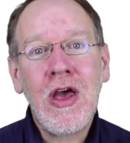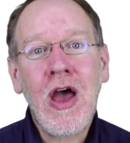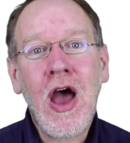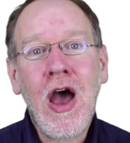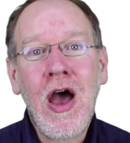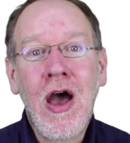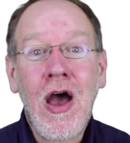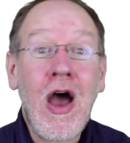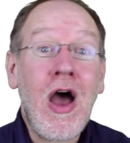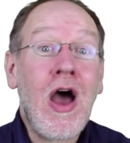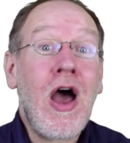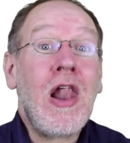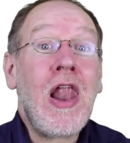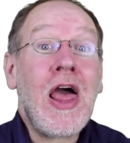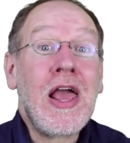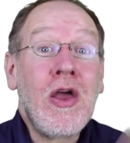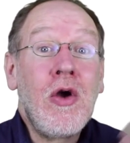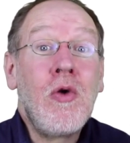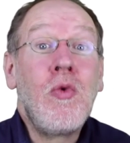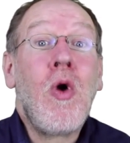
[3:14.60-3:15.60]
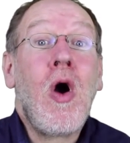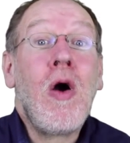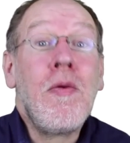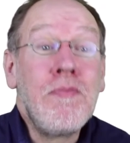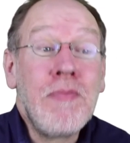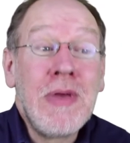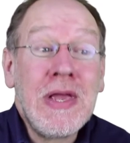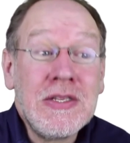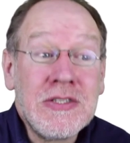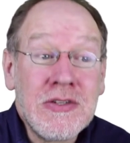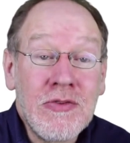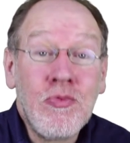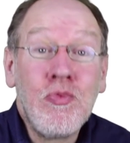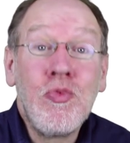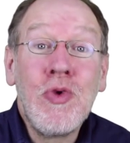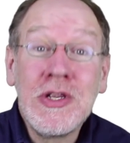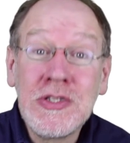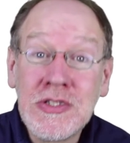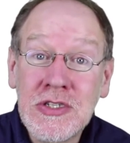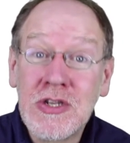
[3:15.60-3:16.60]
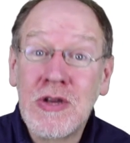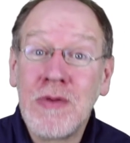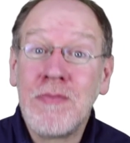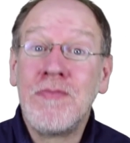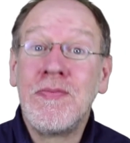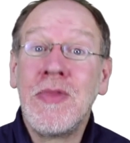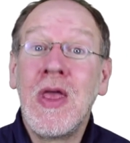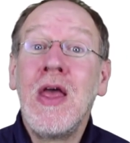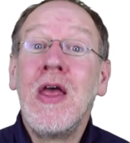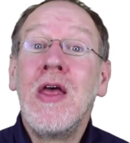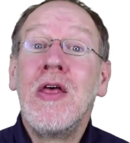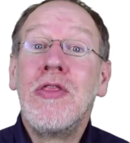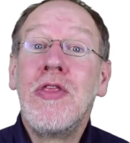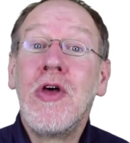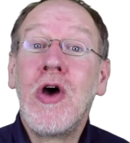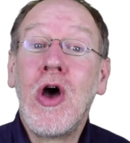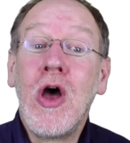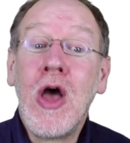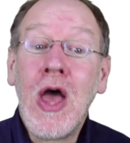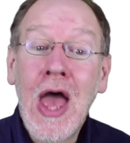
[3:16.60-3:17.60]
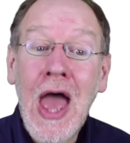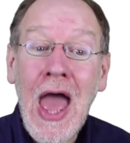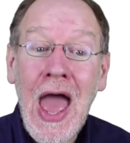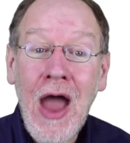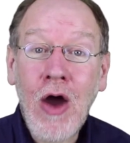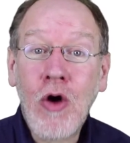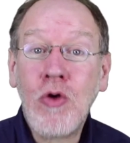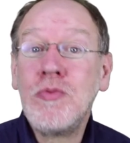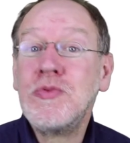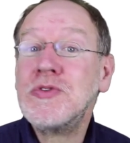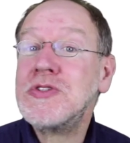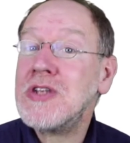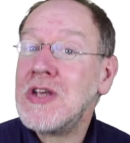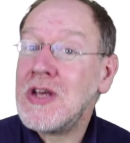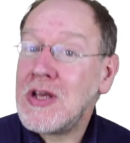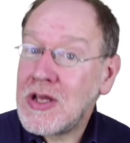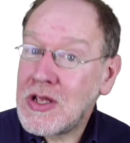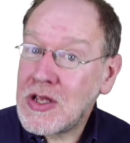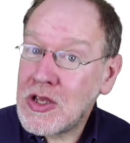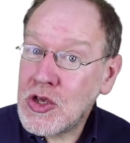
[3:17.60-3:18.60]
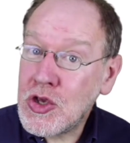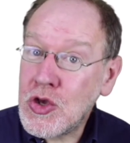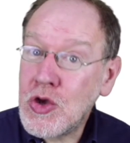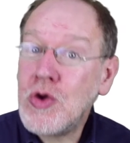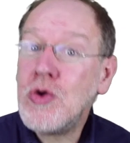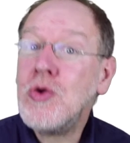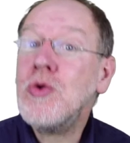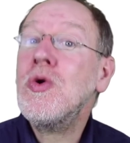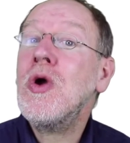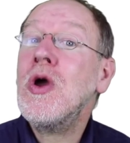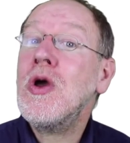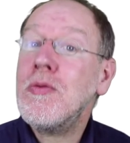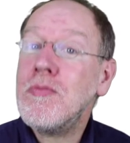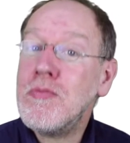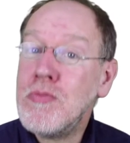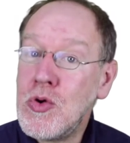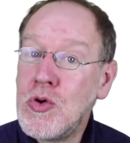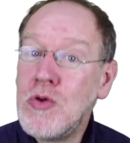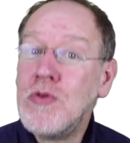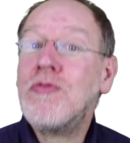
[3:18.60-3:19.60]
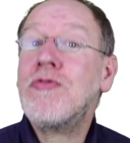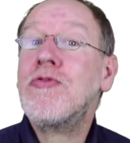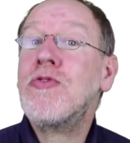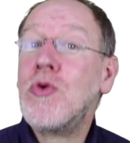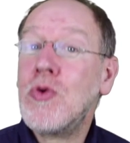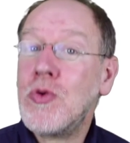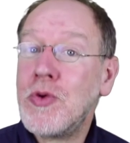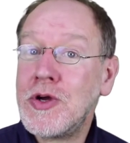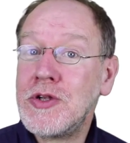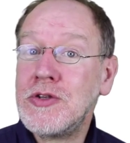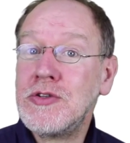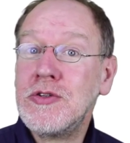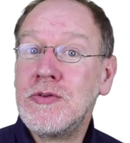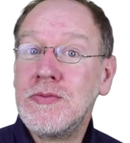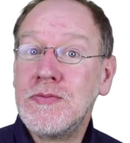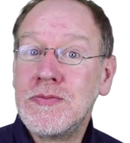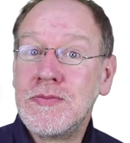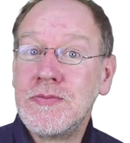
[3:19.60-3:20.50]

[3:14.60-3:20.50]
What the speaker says: like a piece of wisdom that helps you move forward.